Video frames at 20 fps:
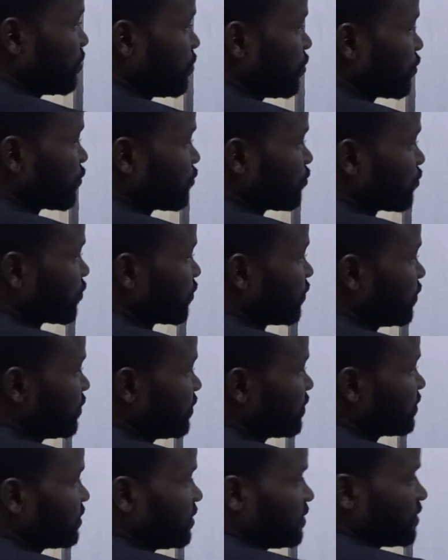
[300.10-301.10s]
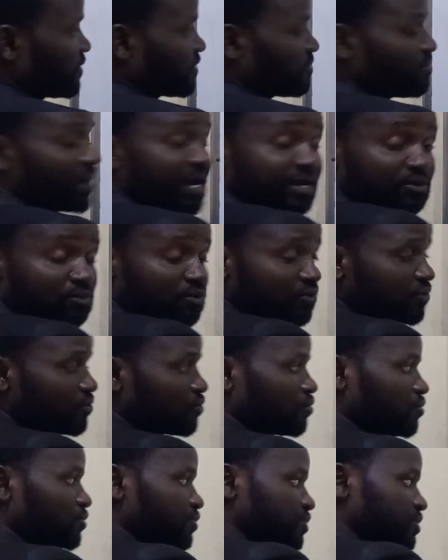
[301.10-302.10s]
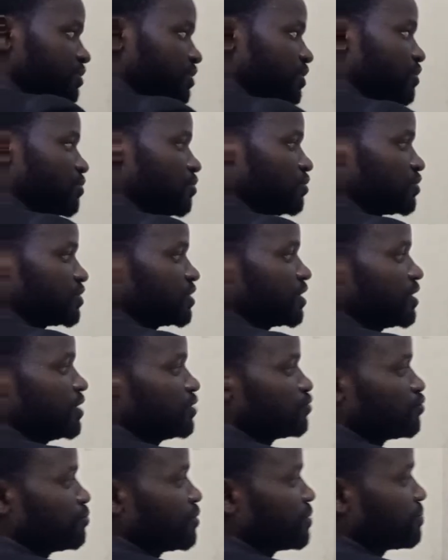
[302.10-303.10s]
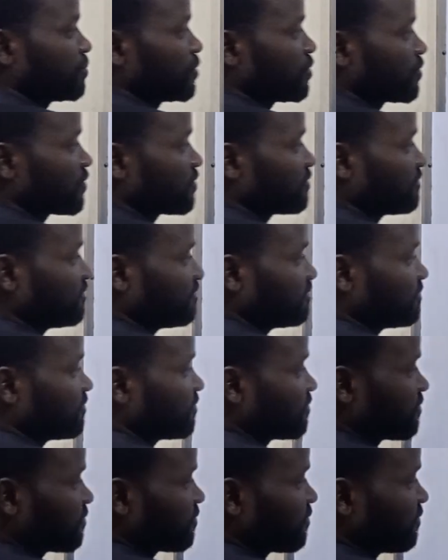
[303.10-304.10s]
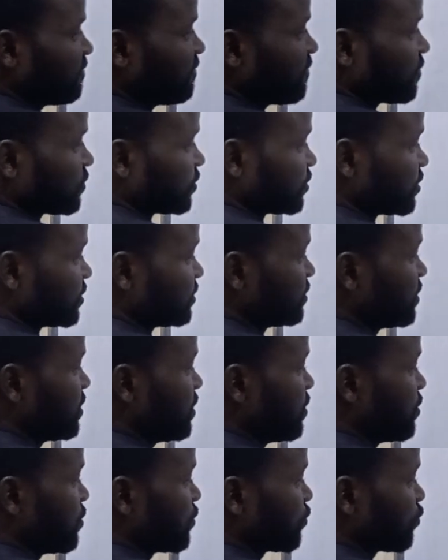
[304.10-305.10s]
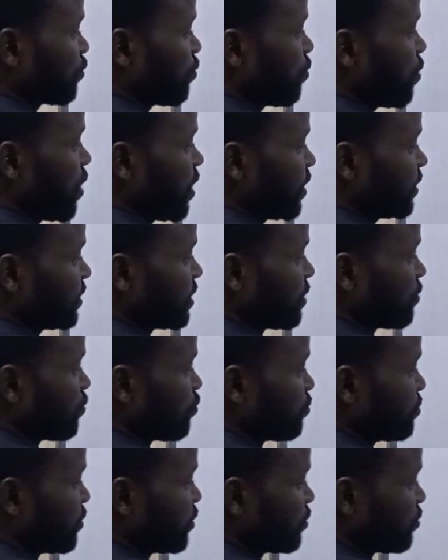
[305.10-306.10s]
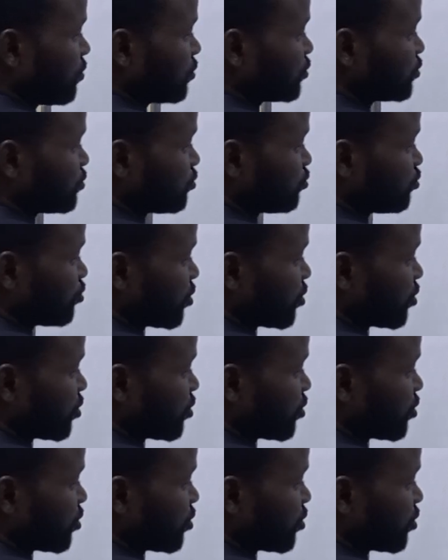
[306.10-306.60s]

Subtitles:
equals to 6. This is minus, crossing the equal sign, it will be plus 14. So y now will be equals to